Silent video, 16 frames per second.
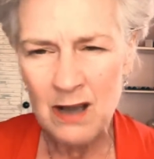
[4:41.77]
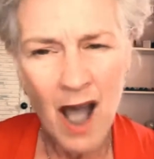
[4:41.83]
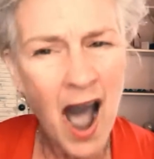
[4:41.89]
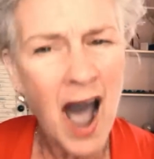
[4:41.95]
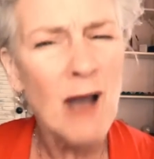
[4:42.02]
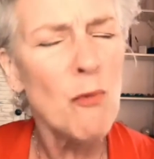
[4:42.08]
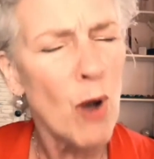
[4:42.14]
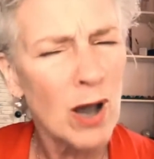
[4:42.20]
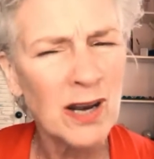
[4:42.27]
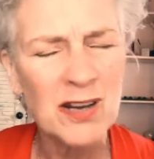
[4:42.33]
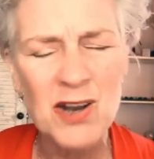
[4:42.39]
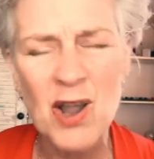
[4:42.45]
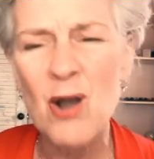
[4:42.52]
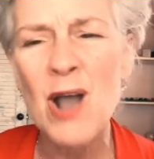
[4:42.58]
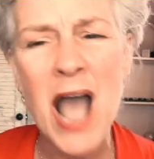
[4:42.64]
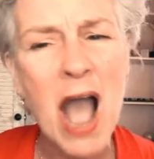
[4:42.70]
I want to
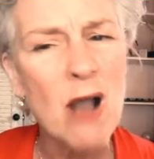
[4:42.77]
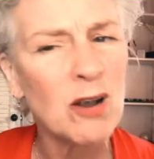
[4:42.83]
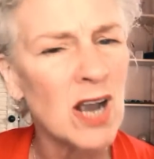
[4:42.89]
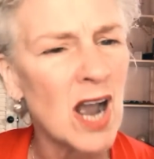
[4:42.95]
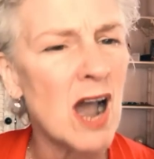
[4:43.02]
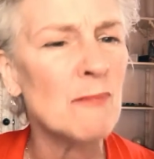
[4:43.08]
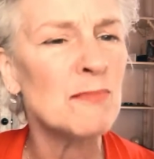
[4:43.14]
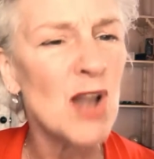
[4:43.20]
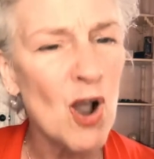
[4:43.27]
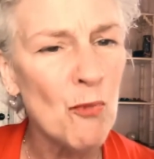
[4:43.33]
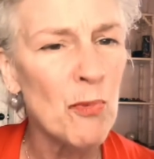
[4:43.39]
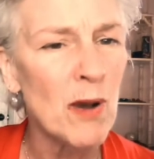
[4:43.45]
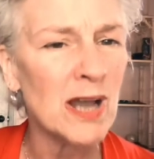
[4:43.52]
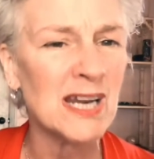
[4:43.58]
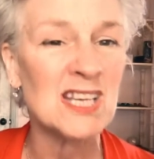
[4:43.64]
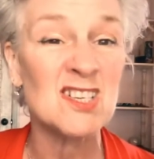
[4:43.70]
know how come
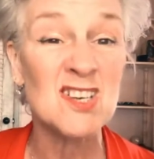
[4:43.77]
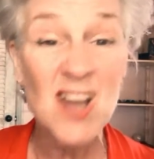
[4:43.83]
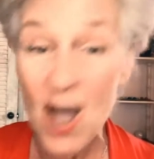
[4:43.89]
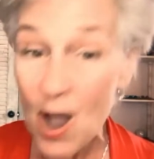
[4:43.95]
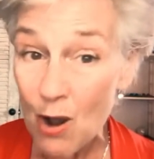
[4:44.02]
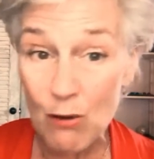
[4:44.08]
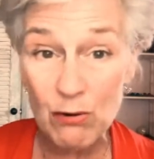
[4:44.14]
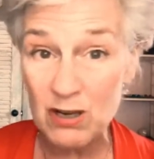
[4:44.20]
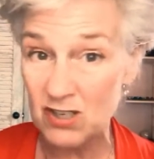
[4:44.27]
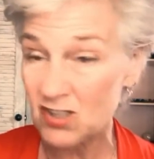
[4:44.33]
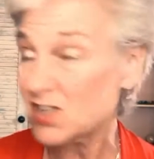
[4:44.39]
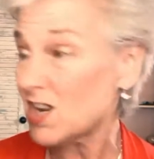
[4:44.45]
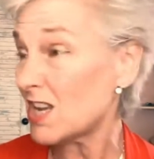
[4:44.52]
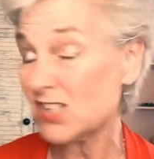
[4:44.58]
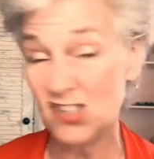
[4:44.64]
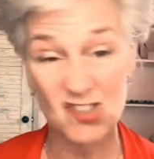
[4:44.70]
nobody's noticed
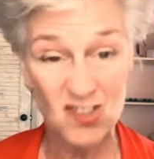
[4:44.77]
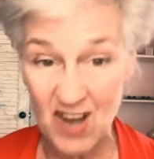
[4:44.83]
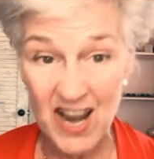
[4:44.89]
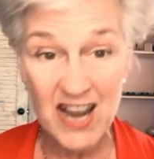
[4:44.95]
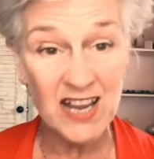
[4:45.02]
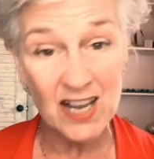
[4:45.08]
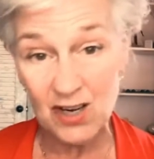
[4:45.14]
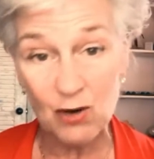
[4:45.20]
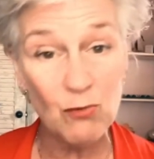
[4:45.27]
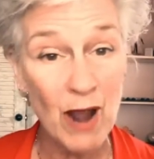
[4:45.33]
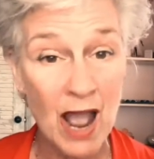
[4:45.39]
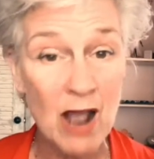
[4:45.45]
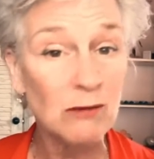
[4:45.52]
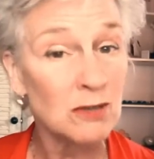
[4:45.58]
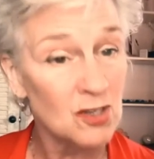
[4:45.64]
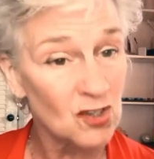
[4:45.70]
it sneaking
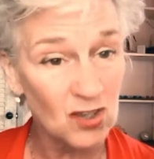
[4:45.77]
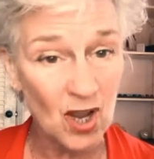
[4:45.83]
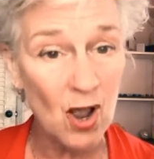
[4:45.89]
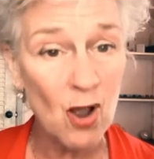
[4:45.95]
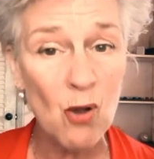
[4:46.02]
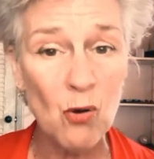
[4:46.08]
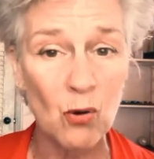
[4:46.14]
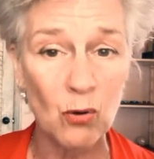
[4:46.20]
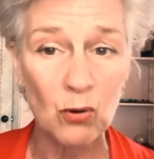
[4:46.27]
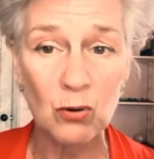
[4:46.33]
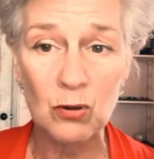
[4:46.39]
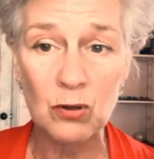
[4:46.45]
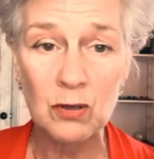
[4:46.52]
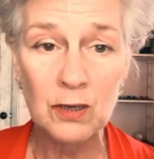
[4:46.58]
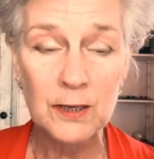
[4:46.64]
around the school.